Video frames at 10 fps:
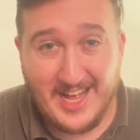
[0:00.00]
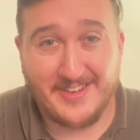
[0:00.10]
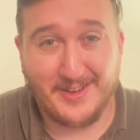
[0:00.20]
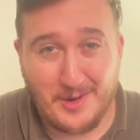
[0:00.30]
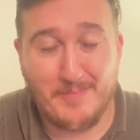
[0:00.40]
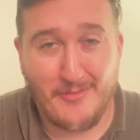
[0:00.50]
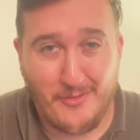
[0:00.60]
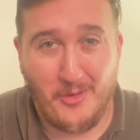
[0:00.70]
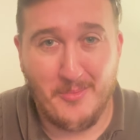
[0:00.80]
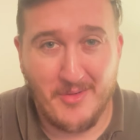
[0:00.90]
had a good
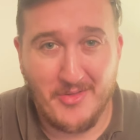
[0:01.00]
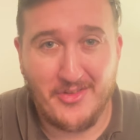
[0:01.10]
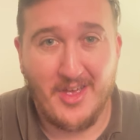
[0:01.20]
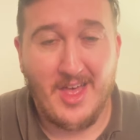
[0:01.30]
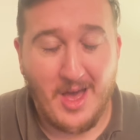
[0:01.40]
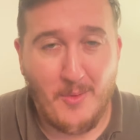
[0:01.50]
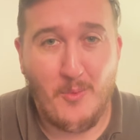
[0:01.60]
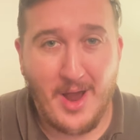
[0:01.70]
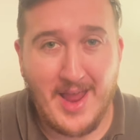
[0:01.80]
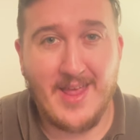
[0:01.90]
performance
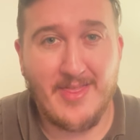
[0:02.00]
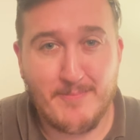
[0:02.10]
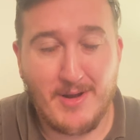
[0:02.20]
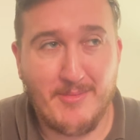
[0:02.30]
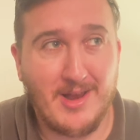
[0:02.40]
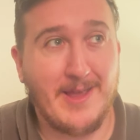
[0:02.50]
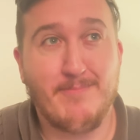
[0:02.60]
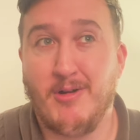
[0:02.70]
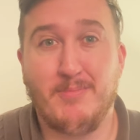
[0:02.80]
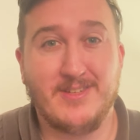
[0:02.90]
away in the Premier League
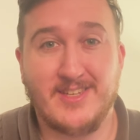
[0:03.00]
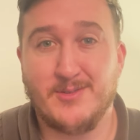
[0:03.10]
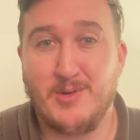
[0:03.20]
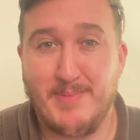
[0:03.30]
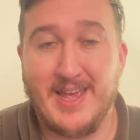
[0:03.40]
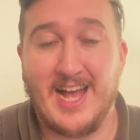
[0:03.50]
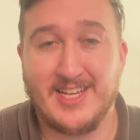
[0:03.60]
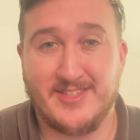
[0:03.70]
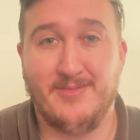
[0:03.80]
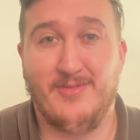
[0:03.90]
probably since we beat
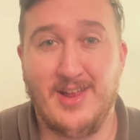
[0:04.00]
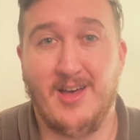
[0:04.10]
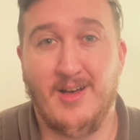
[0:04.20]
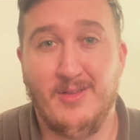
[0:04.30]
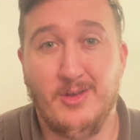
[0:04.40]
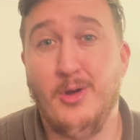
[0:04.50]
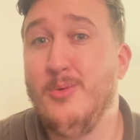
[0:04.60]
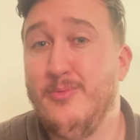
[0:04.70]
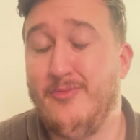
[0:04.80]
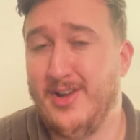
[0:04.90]
Aston Villa,
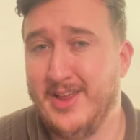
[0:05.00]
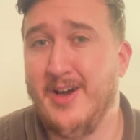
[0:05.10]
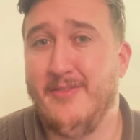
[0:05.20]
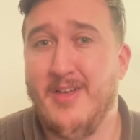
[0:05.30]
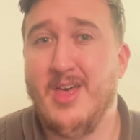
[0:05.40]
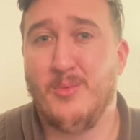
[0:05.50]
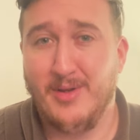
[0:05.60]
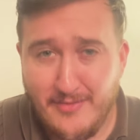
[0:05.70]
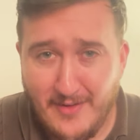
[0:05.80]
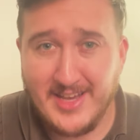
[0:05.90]
who, funnily enough,
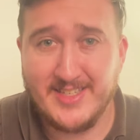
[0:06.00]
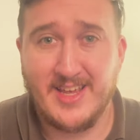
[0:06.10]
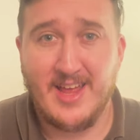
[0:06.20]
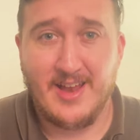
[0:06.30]
we face